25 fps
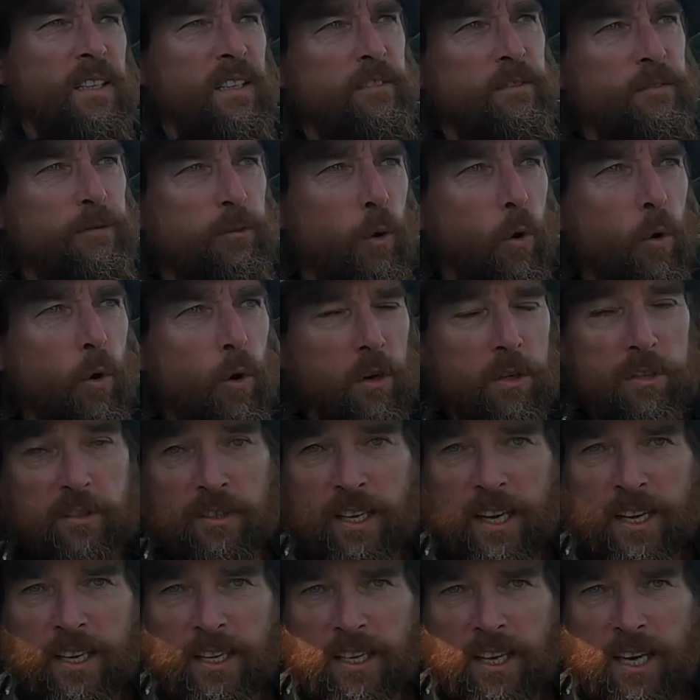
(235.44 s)
for
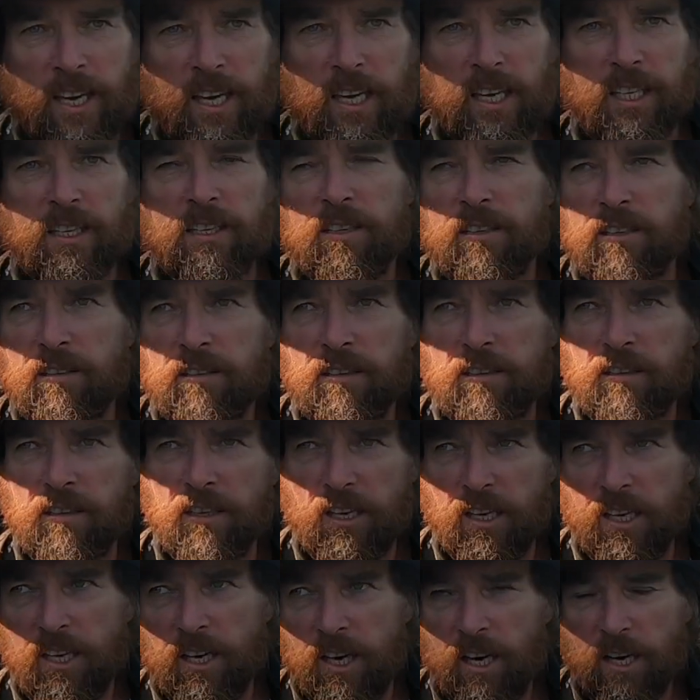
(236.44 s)
snakehead,
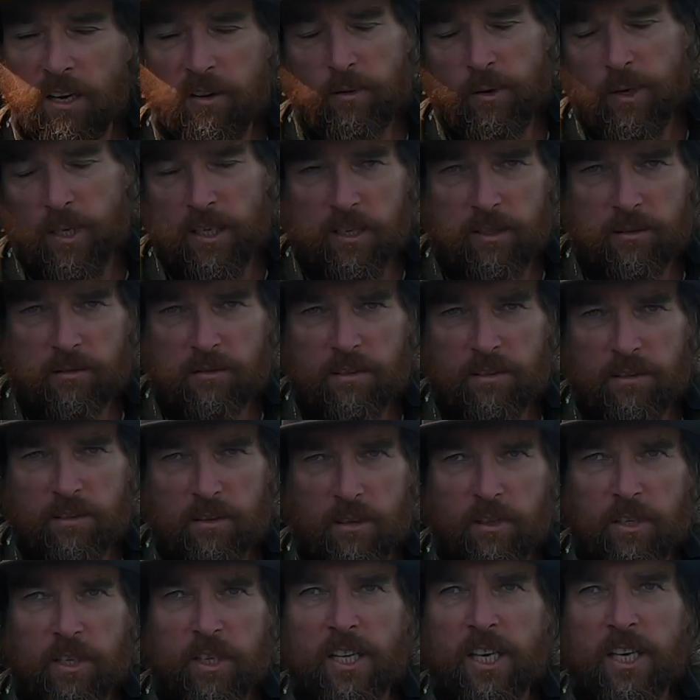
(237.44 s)
and I really
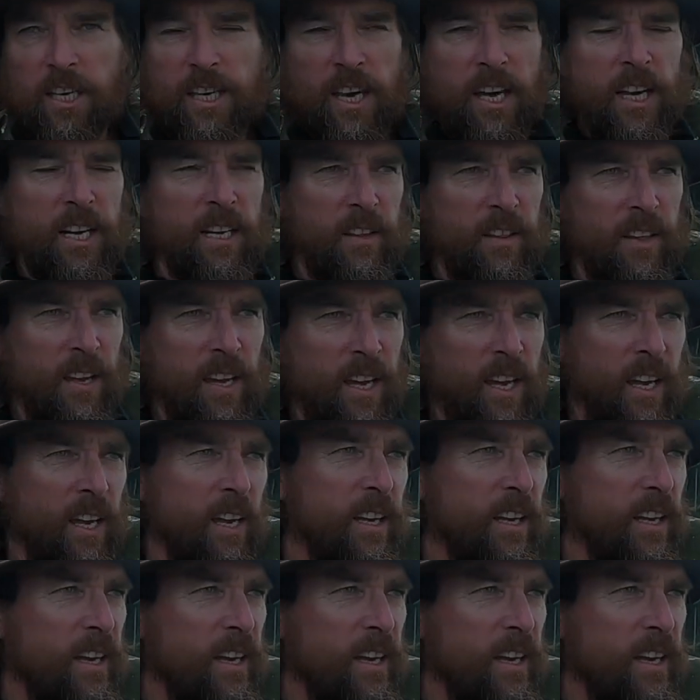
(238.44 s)
got a kick out of that.